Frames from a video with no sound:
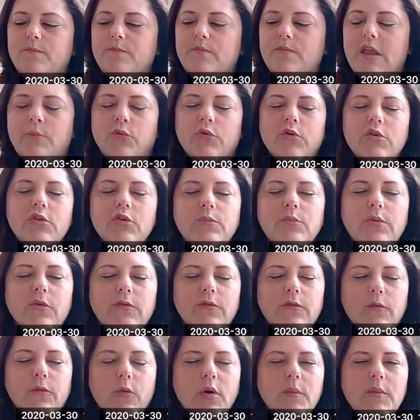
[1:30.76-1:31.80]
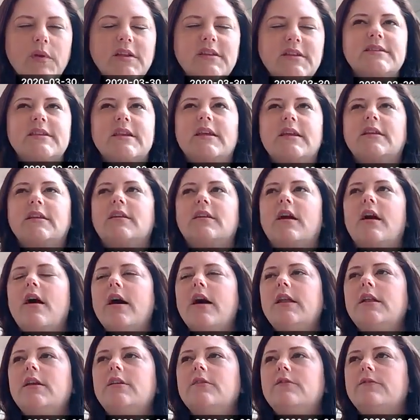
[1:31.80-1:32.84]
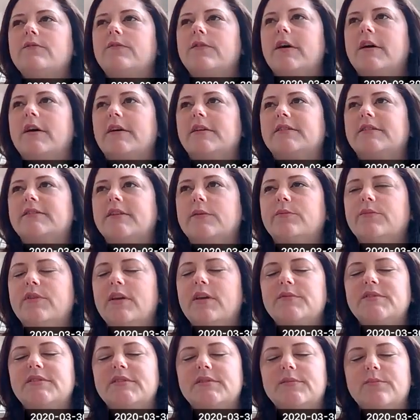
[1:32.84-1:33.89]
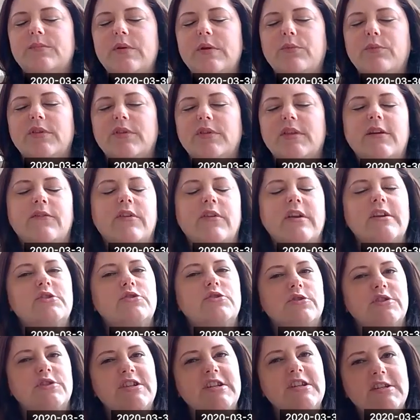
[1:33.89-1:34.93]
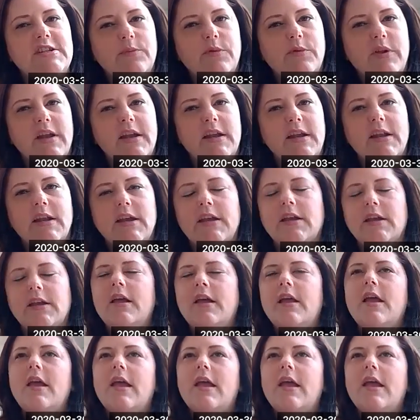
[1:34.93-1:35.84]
Improve performance, it kind of, sometimes people think of like strategic planning